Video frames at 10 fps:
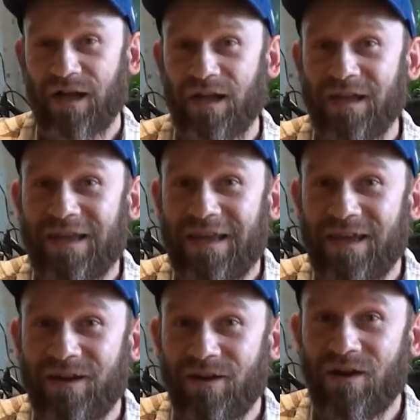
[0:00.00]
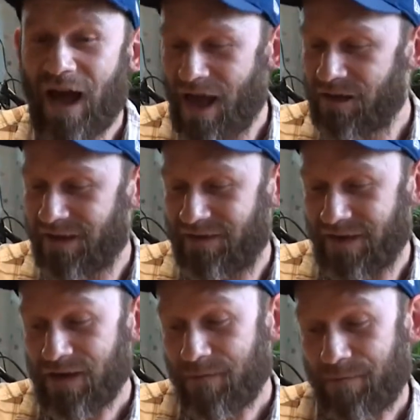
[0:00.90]
clear
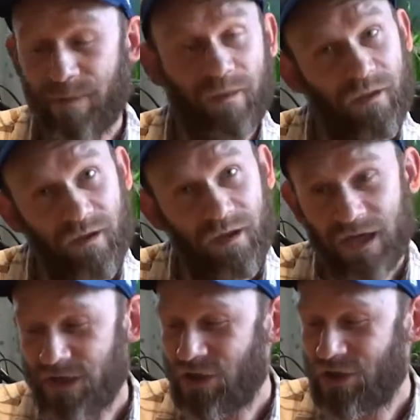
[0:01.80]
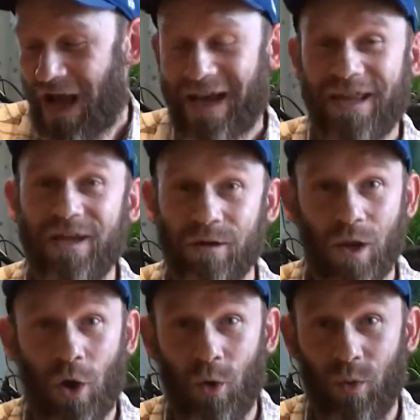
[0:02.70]
LED, shiny
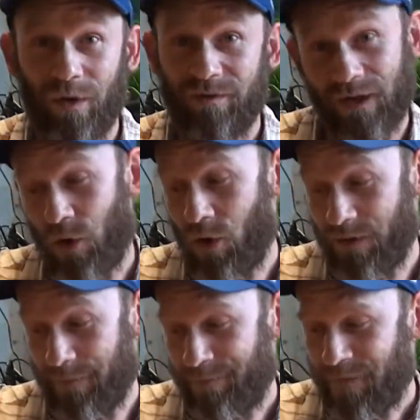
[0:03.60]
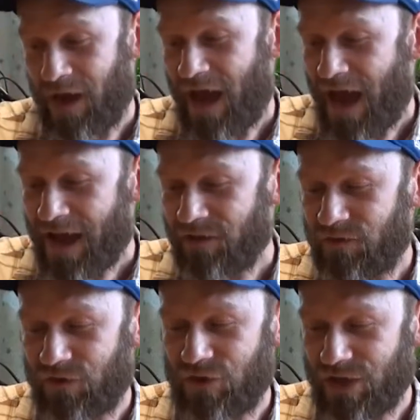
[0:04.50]
glow, they call it.
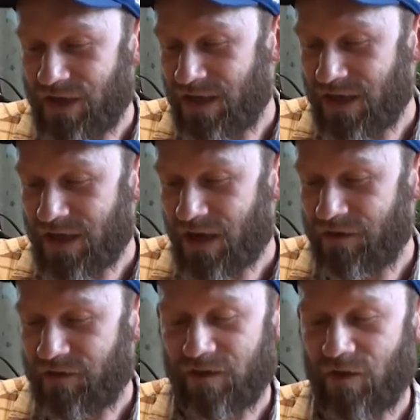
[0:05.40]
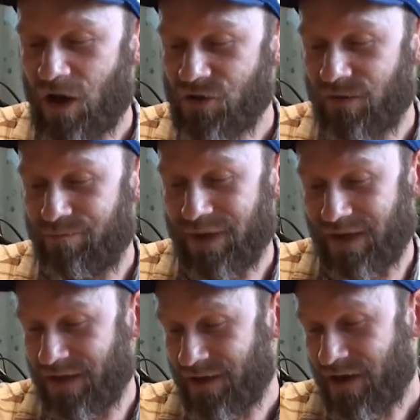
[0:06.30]

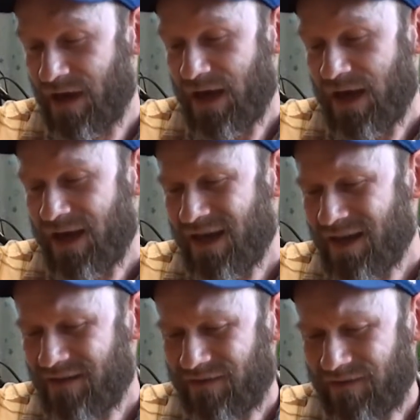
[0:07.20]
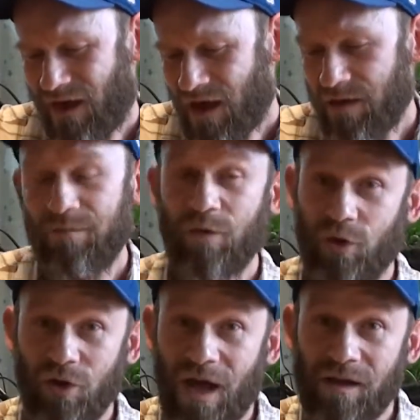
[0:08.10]
SG600B. It's a
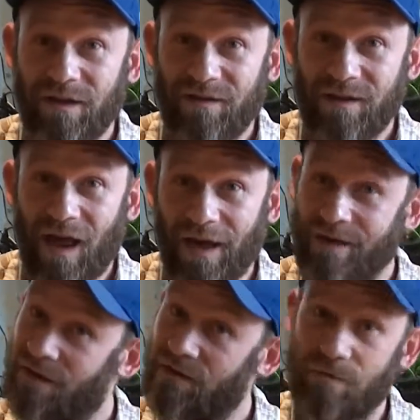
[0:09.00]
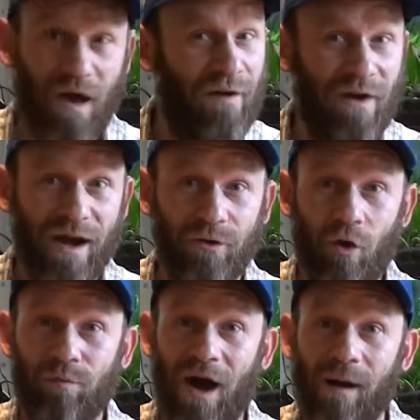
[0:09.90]
good LED light. I've had
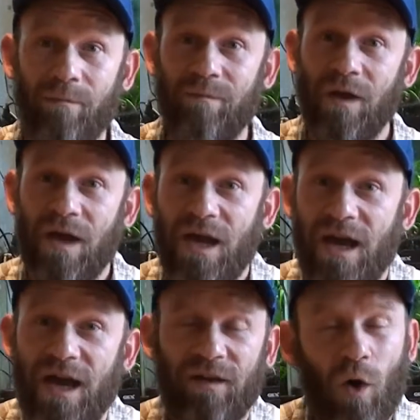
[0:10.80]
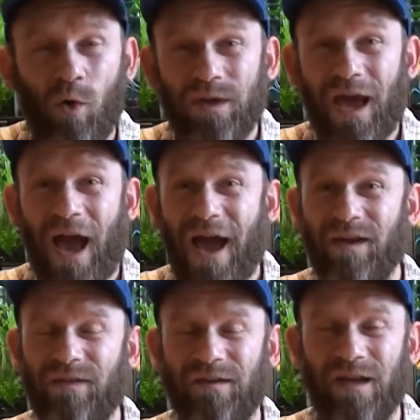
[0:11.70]
no problem. It only
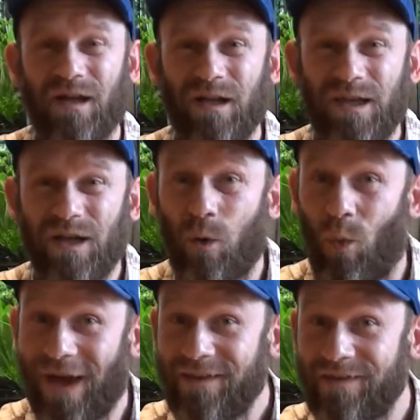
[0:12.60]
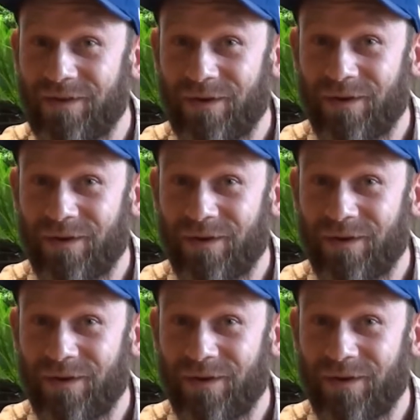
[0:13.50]
has like the clear white,